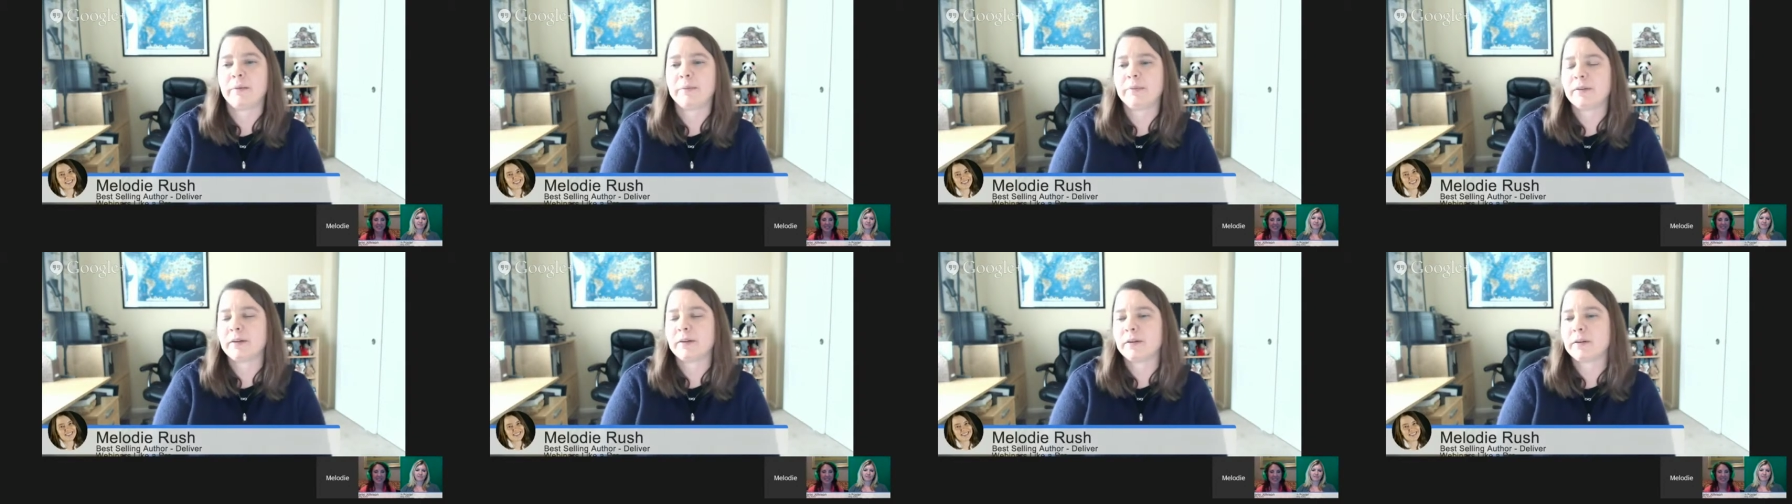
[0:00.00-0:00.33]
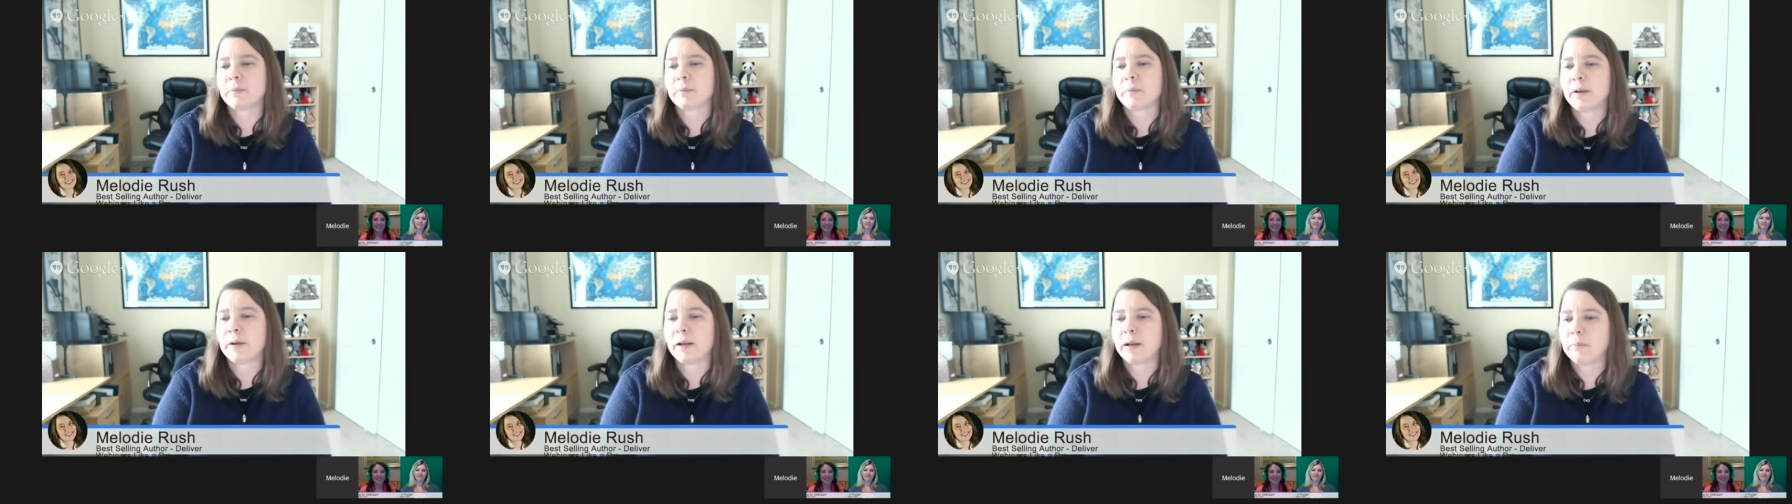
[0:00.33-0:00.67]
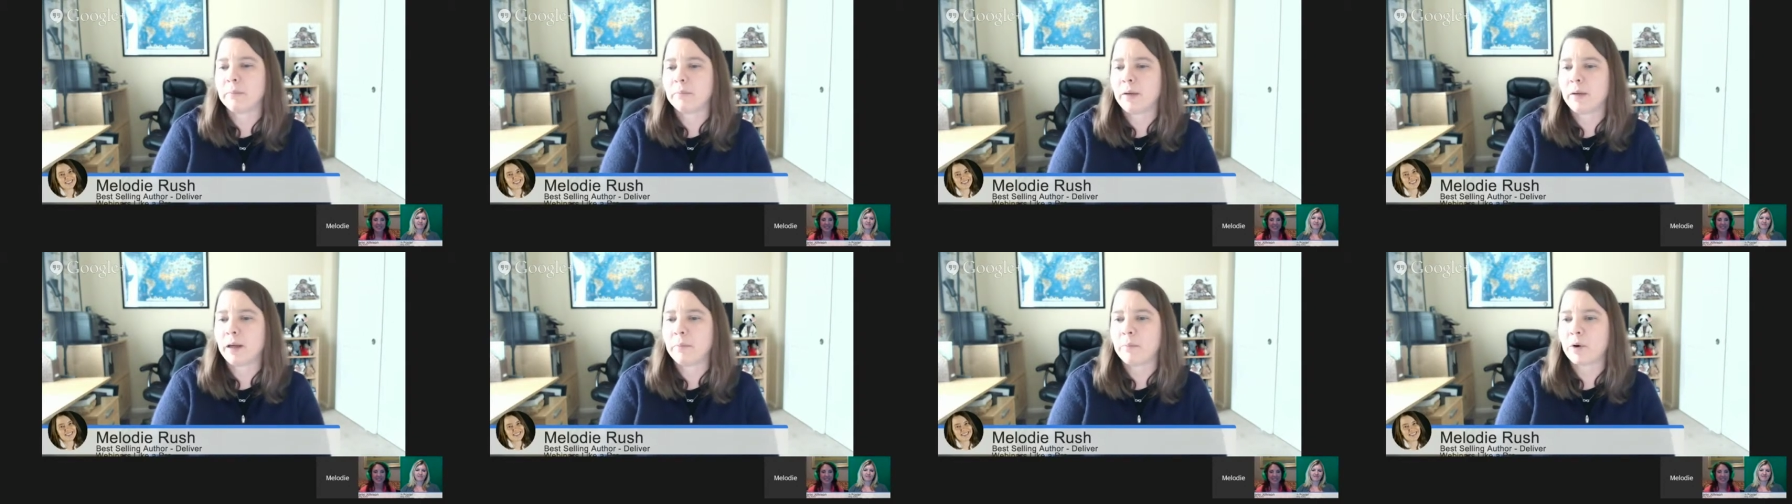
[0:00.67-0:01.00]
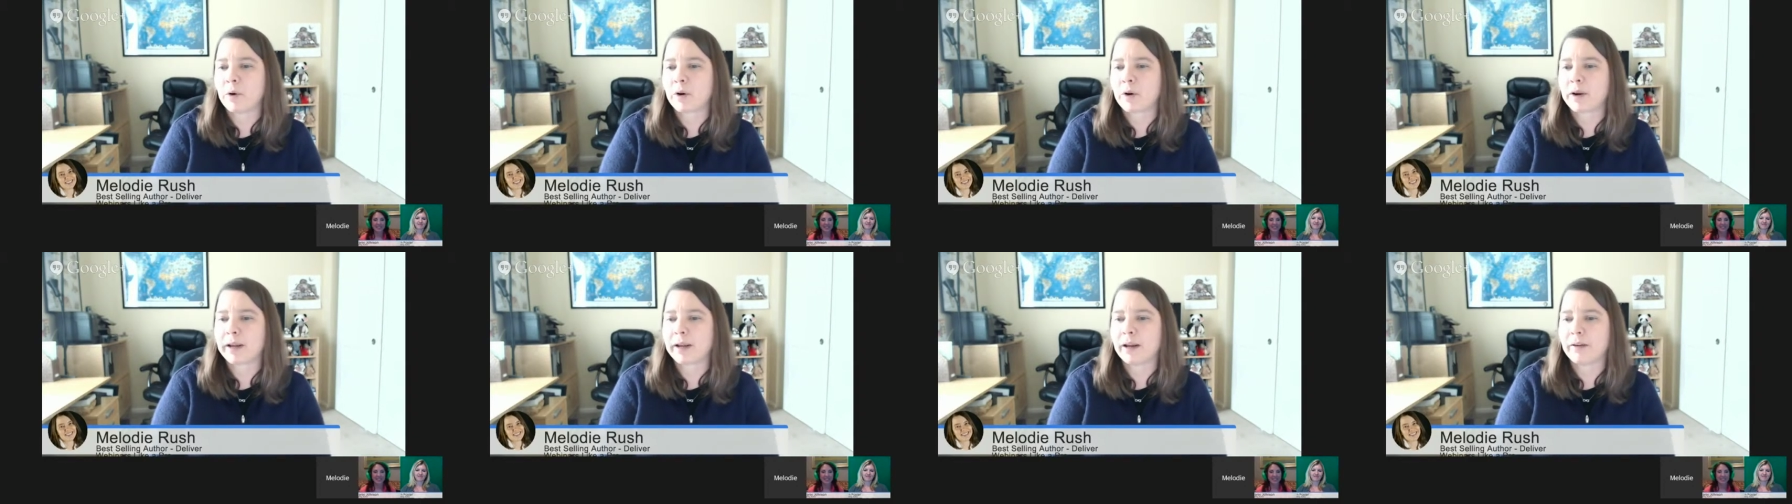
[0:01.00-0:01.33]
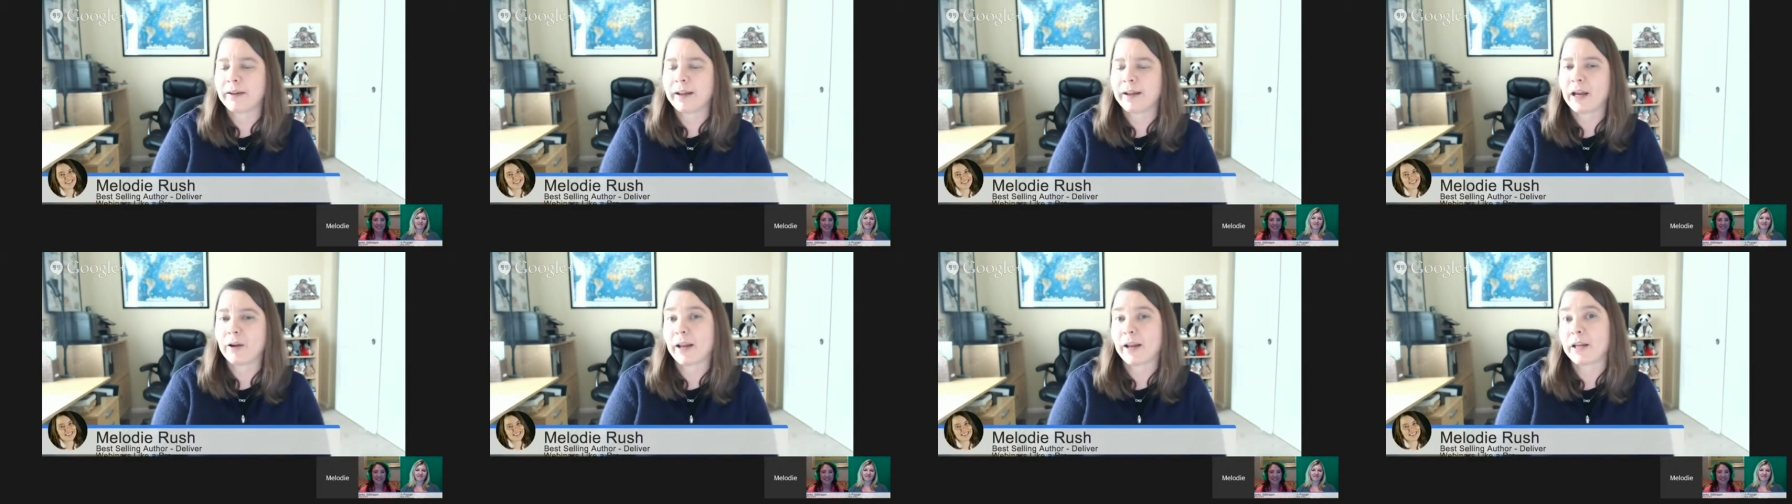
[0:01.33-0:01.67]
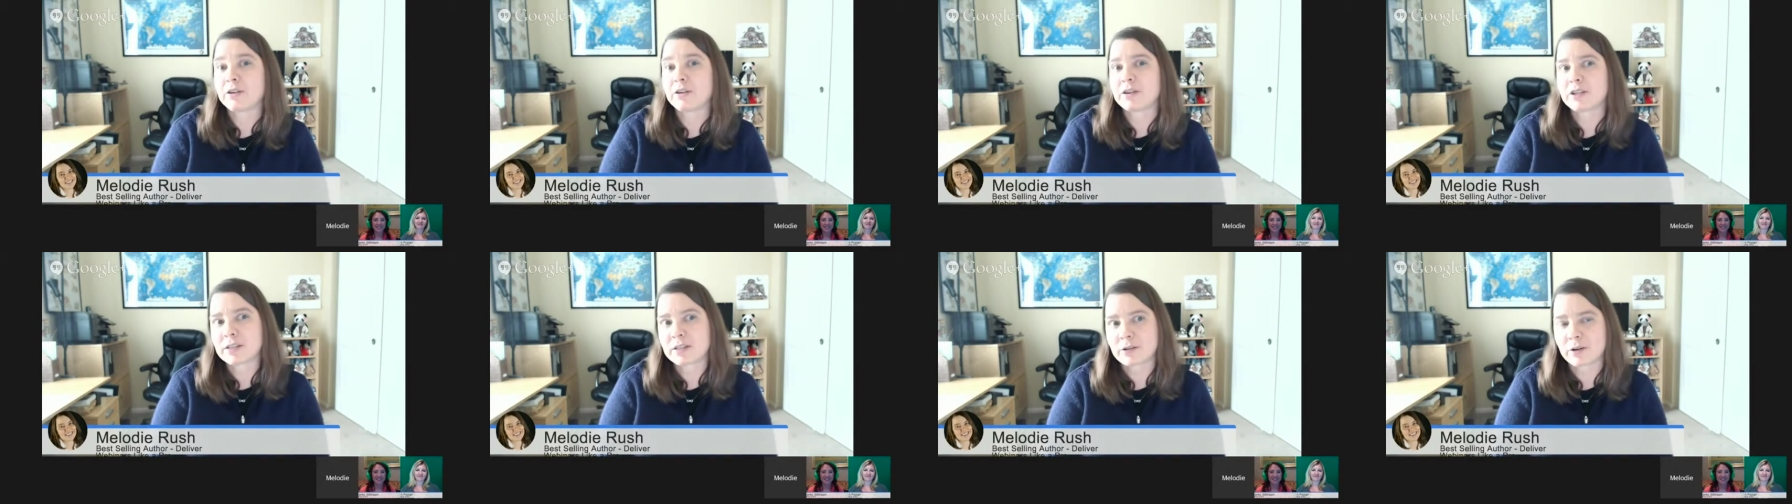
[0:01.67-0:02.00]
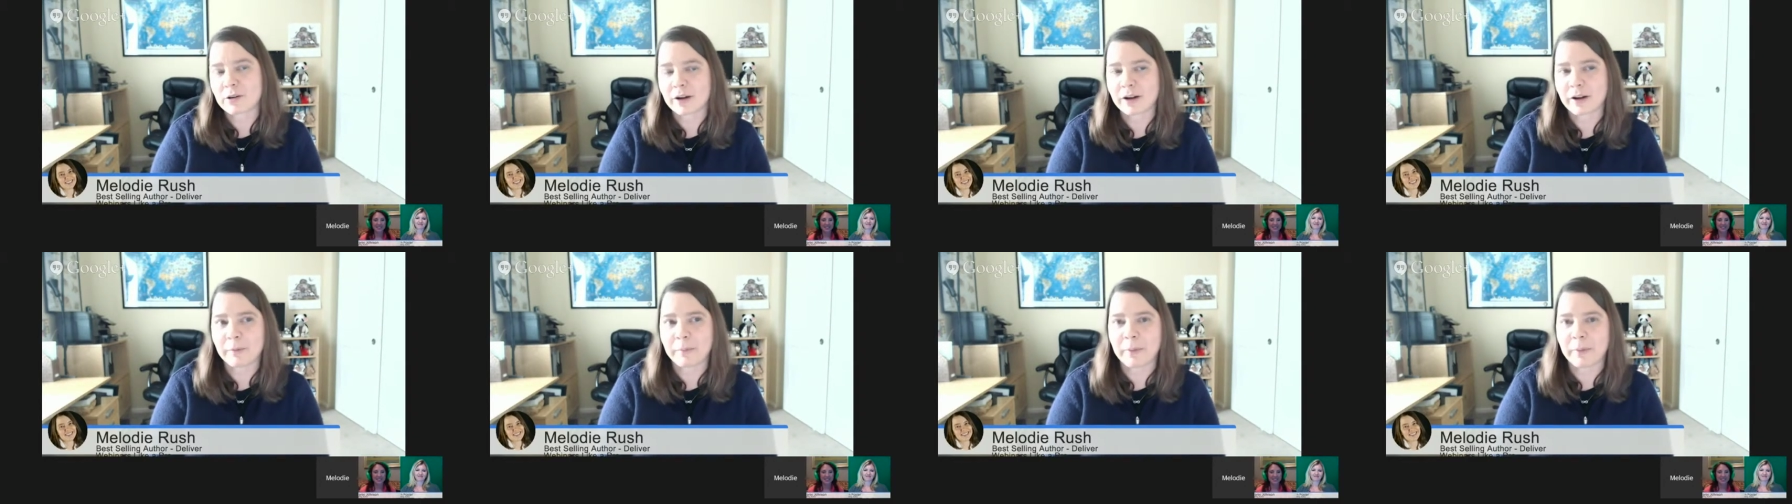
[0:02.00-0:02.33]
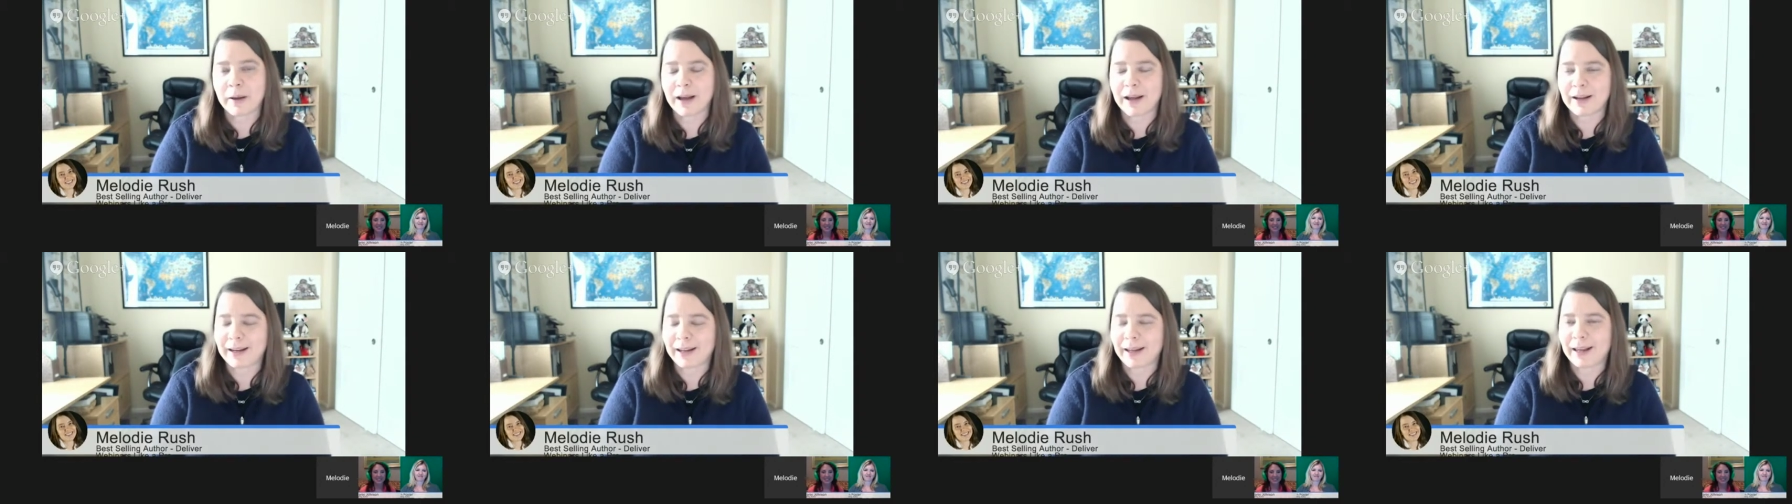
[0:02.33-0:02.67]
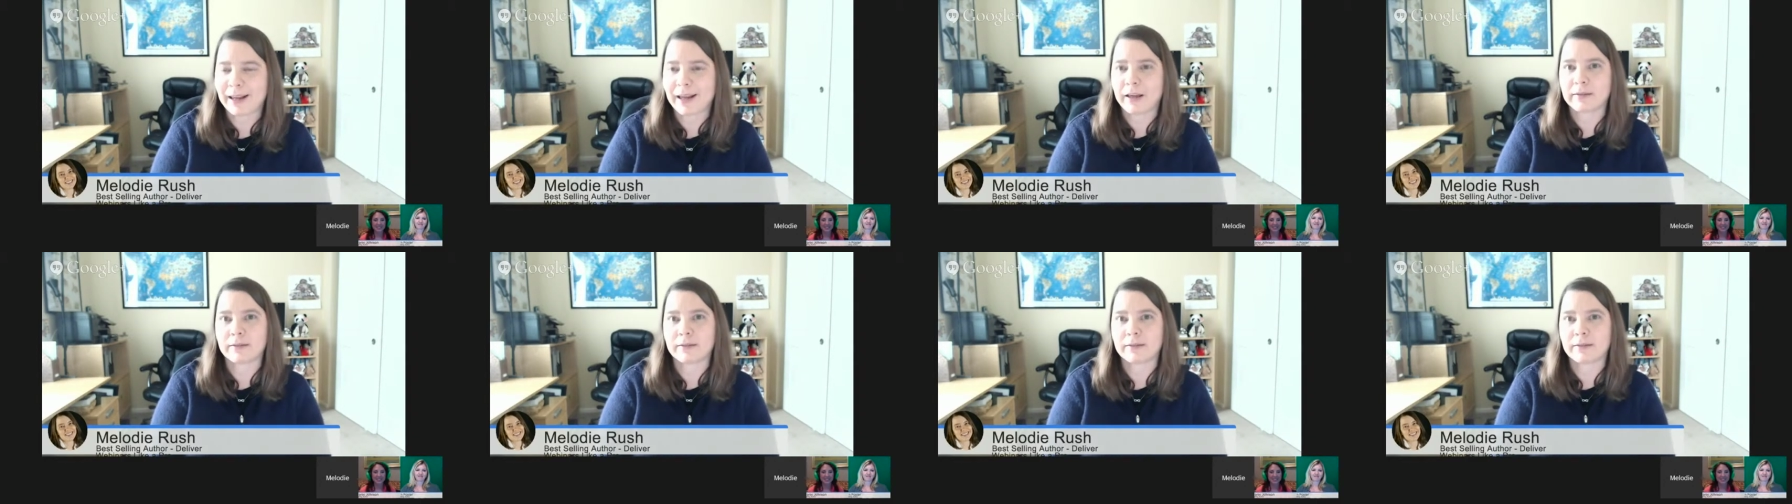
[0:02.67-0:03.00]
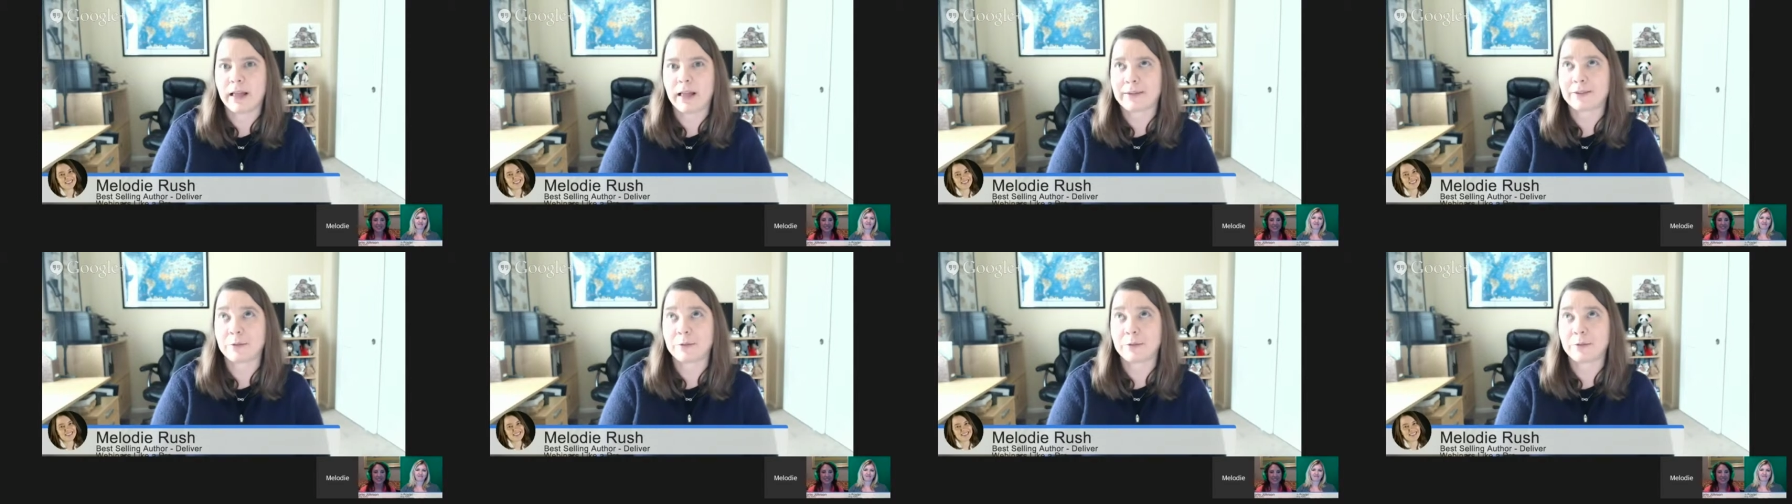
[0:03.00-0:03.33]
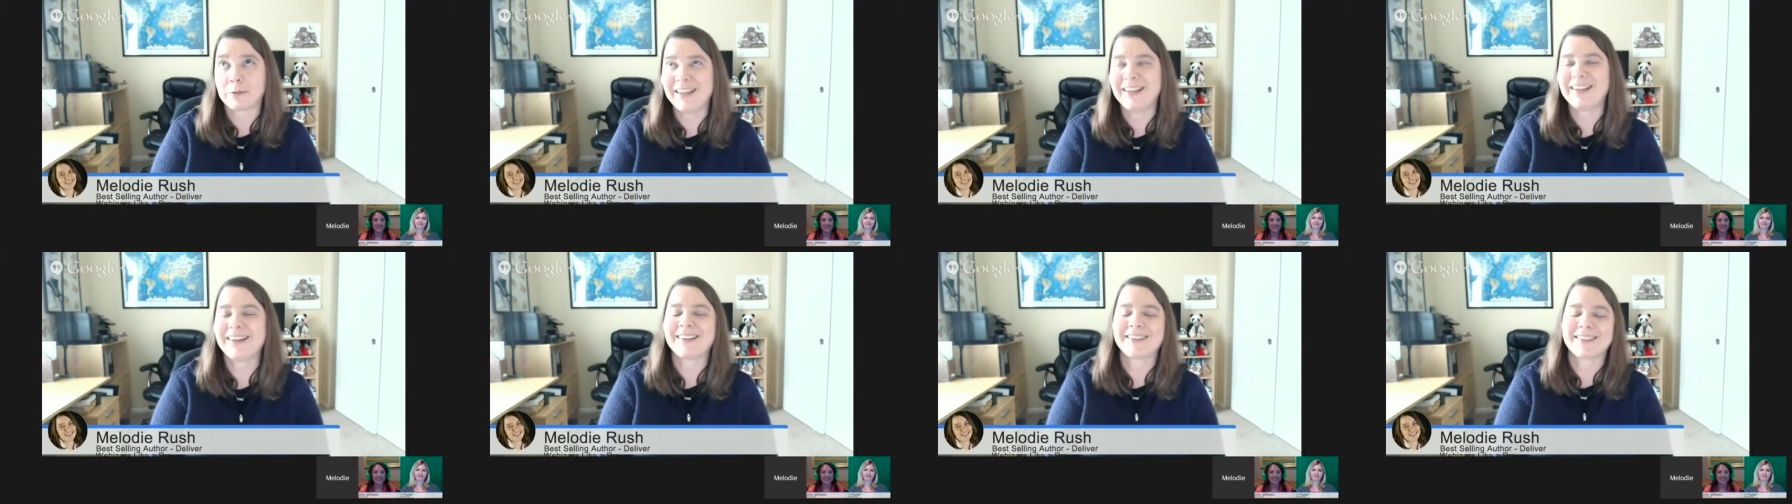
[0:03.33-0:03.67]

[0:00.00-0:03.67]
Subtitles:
So that's what I'm working on now. And I just started a podcast last week,